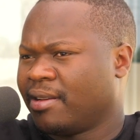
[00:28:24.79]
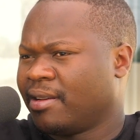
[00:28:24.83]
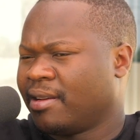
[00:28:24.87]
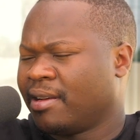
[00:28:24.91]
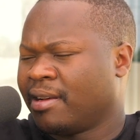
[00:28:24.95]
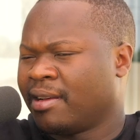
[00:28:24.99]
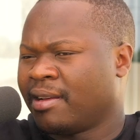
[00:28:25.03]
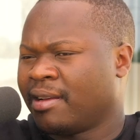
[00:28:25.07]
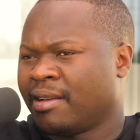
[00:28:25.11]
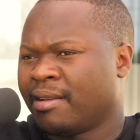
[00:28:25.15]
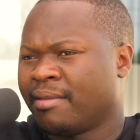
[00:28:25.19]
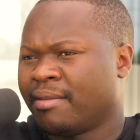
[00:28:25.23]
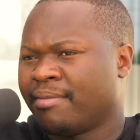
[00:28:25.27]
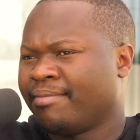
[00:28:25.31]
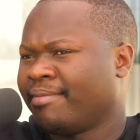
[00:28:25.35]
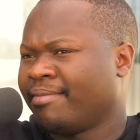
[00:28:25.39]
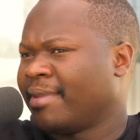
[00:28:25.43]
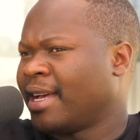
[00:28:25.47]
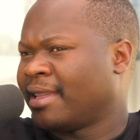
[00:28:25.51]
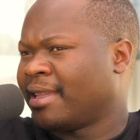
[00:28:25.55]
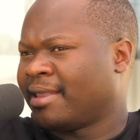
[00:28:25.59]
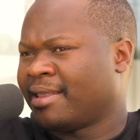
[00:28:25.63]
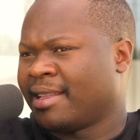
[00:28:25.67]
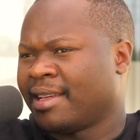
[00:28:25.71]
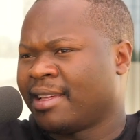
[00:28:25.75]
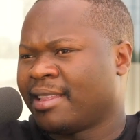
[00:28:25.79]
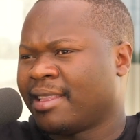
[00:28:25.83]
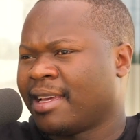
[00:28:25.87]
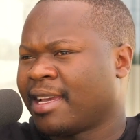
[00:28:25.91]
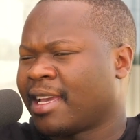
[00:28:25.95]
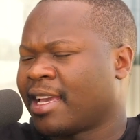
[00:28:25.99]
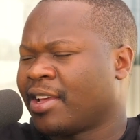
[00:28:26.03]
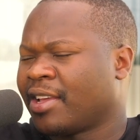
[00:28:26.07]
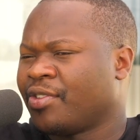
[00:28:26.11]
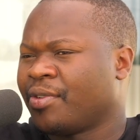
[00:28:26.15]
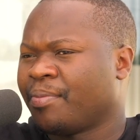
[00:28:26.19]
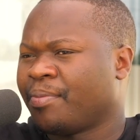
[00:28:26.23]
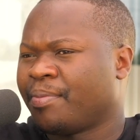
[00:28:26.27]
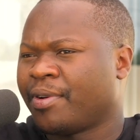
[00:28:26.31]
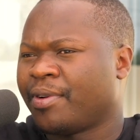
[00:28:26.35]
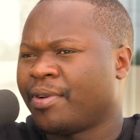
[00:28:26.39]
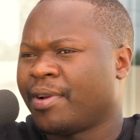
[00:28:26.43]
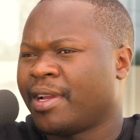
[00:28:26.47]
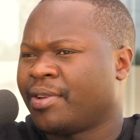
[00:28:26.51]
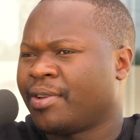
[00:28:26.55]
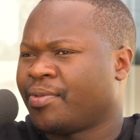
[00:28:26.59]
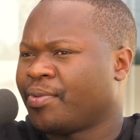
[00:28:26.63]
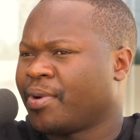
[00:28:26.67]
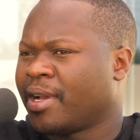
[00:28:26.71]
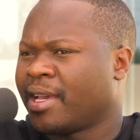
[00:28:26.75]
I think they can
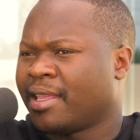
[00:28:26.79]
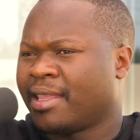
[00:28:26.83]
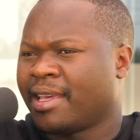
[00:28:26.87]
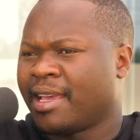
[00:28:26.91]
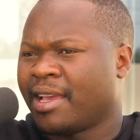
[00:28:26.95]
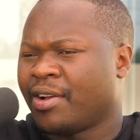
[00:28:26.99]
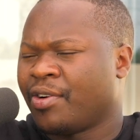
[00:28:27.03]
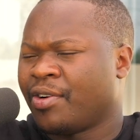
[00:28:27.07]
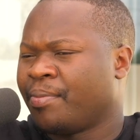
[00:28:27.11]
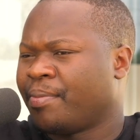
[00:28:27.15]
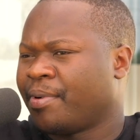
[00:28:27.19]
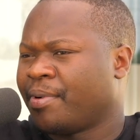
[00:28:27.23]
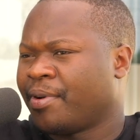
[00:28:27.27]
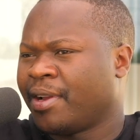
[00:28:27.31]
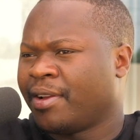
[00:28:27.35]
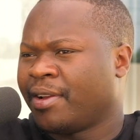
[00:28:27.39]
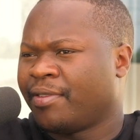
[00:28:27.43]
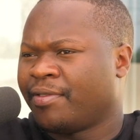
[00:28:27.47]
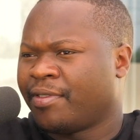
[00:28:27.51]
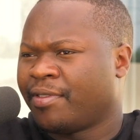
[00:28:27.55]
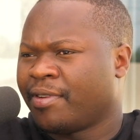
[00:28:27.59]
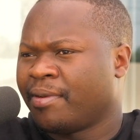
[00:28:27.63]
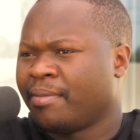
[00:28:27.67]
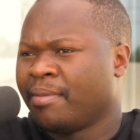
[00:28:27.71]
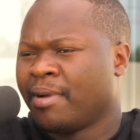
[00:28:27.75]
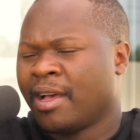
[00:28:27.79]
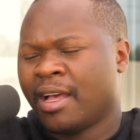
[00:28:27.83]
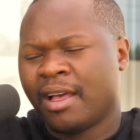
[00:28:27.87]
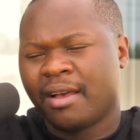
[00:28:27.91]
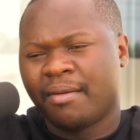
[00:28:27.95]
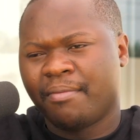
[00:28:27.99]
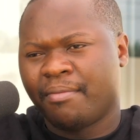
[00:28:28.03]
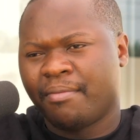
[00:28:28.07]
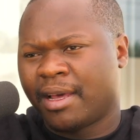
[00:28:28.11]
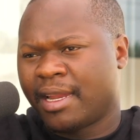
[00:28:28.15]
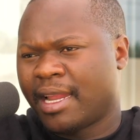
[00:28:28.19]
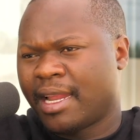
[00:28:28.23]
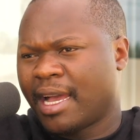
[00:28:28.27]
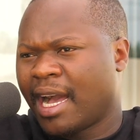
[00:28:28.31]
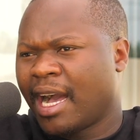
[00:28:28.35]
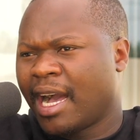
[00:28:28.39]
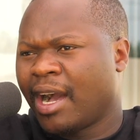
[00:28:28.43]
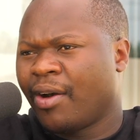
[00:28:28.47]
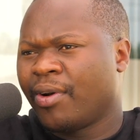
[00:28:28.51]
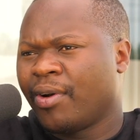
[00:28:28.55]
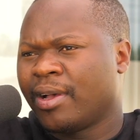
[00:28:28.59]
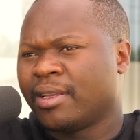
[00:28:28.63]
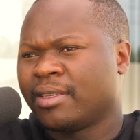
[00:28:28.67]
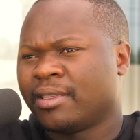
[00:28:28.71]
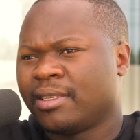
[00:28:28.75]
operate where they operate from. But
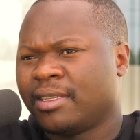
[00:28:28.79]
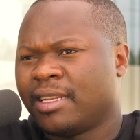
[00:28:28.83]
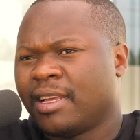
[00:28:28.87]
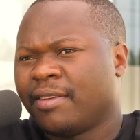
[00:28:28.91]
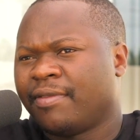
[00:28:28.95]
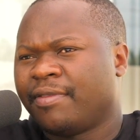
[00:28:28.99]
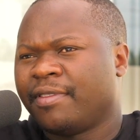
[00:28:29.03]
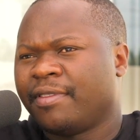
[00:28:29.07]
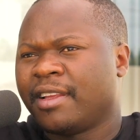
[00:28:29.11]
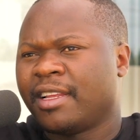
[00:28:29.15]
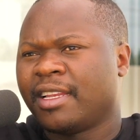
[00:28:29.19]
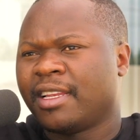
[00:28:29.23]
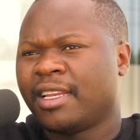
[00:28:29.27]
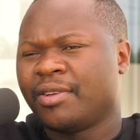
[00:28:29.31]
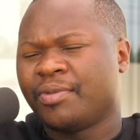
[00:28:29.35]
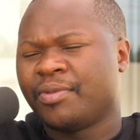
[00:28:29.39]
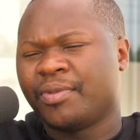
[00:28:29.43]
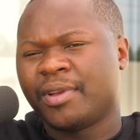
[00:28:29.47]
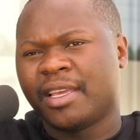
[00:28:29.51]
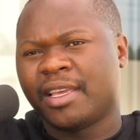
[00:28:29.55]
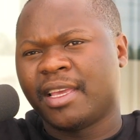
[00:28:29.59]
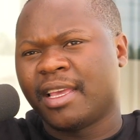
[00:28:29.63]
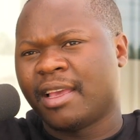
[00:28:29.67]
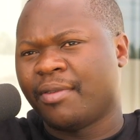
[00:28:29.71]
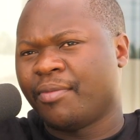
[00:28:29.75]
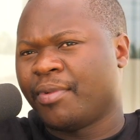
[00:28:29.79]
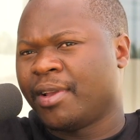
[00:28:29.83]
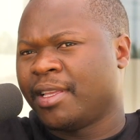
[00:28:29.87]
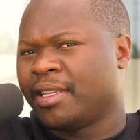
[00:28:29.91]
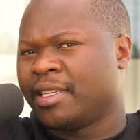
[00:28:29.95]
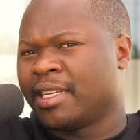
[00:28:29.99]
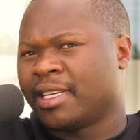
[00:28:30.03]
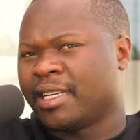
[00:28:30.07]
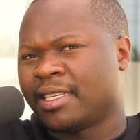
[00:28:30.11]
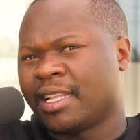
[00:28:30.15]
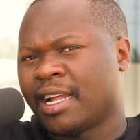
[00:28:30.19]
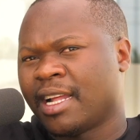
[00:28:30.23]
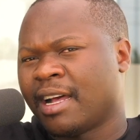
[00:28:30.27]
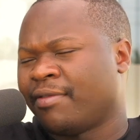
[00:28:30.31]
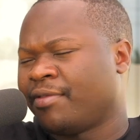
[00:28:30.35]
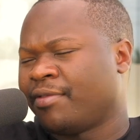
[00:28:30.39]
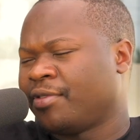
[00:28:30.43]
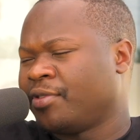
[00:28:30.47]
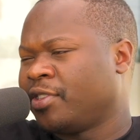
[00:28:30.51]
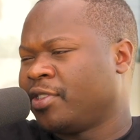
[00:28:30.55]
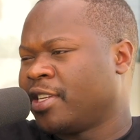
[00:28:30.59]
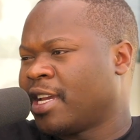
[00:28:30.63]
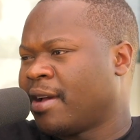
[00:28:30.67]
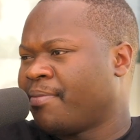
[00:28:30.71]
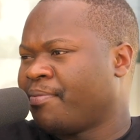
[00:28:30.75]
ours, definitely, we just have to
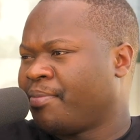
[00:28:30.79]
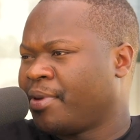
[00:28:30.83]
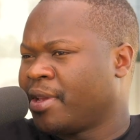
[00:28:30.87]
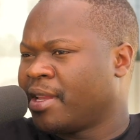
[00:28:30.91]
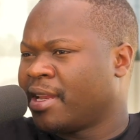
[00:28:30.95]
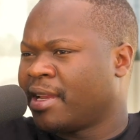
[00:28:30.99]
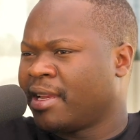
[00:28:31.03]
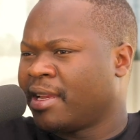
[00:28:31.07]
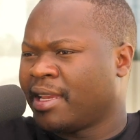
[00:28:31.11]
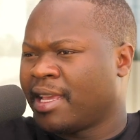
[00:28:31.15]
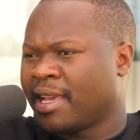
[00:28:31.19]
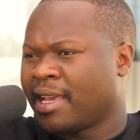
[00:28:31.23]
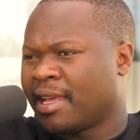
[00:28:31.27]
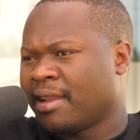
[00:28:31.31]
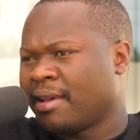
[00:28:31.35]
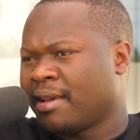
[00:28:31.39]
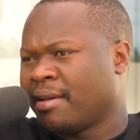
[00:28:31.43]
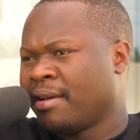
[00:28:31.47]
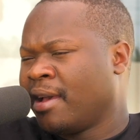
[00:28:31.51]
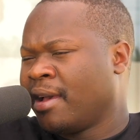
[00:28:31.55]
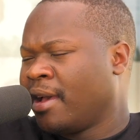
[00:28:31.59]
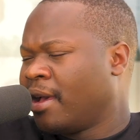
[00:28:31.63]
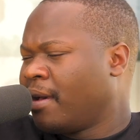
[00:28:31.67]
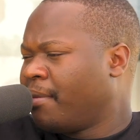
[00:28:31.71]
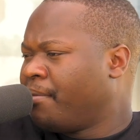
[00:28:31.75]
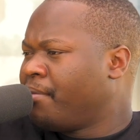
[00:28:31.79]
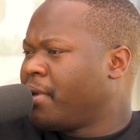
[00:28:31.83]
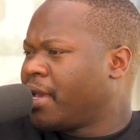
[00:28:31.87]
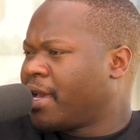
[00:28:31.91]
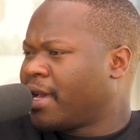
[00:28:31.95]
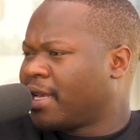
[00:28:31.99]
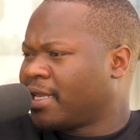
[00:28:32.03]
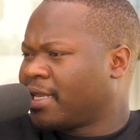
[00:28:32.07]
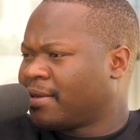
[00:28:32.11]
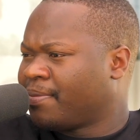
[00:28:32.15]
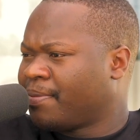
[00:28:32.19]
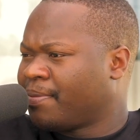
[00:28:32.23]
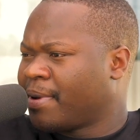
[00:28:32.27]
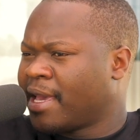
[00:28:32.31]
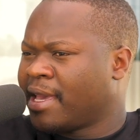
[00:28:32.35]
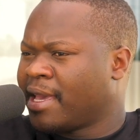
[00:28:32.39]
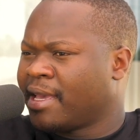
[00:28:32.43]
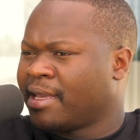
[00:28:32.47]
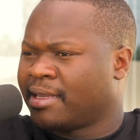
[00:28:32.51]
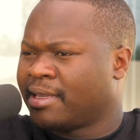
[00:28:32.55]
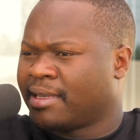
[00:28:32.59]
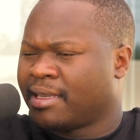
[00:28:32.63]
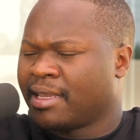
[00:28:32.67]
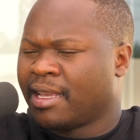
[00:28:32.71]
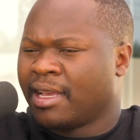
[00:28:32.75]
jump in and get a bigger
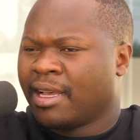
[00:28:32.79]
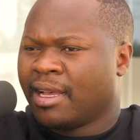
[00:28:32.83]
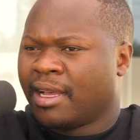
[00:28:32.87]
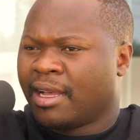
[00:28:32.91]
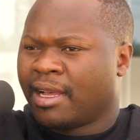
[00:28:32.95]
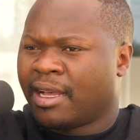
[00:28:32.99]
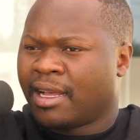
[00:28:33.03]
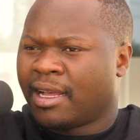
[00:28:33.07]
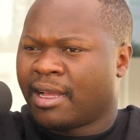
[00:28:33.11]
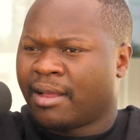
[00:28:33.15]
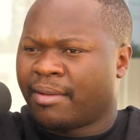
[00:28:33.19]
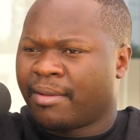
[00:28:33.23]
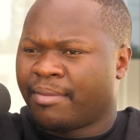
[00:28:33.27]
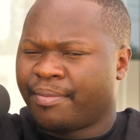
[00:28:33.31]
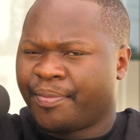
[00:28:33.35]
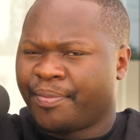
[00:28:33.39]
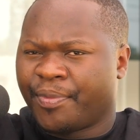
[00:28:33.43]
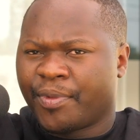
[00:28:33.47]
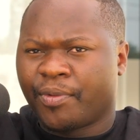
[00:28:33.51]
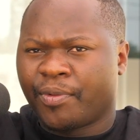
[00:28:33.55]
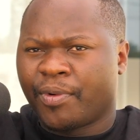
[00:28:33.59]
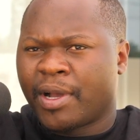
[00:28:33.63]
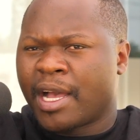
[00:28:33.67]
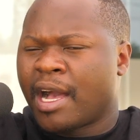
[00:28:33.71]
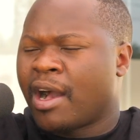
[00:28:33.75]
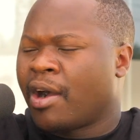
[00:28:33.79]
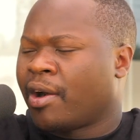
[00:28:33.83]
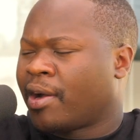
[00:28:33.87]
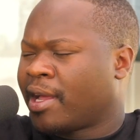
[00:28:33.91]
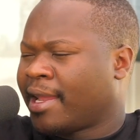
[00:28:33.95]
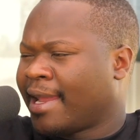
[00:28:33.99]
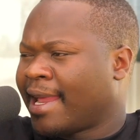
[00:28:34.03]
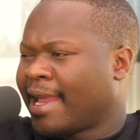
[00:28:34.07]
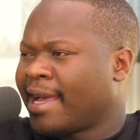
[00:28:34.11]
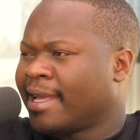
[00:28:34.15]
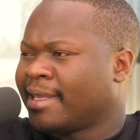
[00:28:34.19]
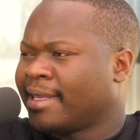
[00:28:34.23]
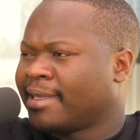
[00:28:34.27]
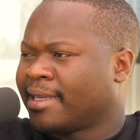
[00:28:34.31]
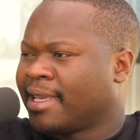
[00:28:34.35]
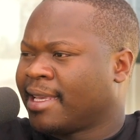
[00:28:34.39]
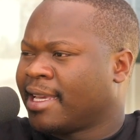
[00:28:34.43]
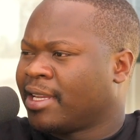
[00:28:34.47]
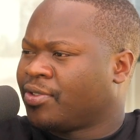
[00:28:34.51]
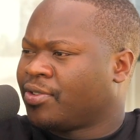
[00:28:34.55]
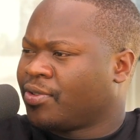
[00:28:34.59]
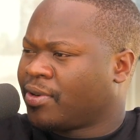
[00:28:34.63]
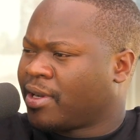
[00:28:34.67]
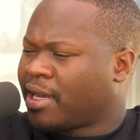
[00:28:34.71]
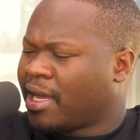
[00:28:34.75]
space where our clients
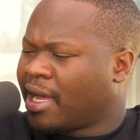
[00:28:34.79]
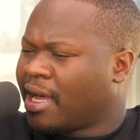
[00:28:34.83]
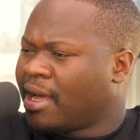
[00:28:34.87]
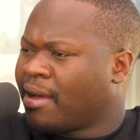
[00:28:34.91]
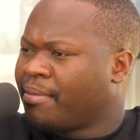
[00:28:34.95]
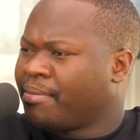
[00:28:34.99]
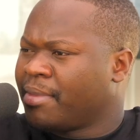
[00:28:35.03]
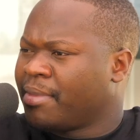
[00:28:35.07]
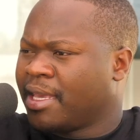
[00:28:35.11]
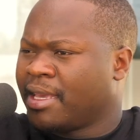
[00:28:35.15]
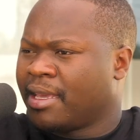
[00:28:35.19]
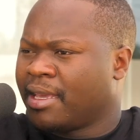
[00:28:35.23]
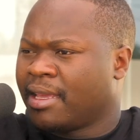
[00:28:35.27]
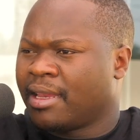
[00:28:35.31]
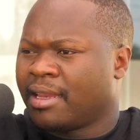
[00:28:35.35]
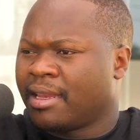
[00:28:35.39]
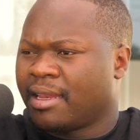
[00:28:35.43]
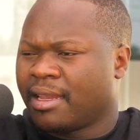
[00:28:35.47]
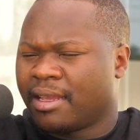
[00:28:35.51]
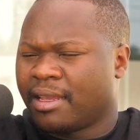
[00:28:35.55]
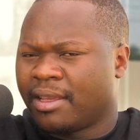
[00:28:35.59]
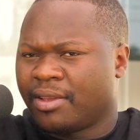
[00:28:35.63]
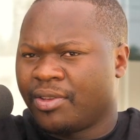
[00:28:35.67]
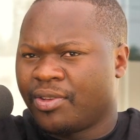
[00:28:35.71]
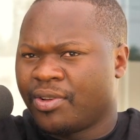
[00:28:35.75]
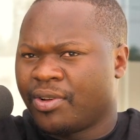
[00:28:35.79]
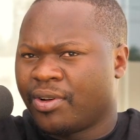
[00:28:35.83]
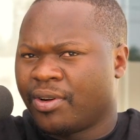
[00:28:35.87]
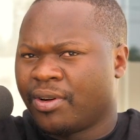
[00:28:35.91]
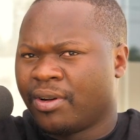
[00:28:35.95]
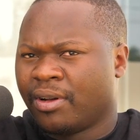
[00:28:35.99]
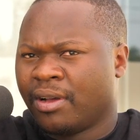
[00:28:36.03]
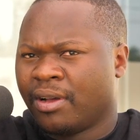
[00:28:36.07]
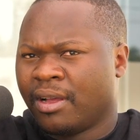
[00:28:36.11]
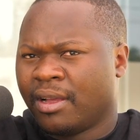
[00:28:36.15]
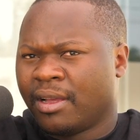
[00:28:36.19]
get to come in.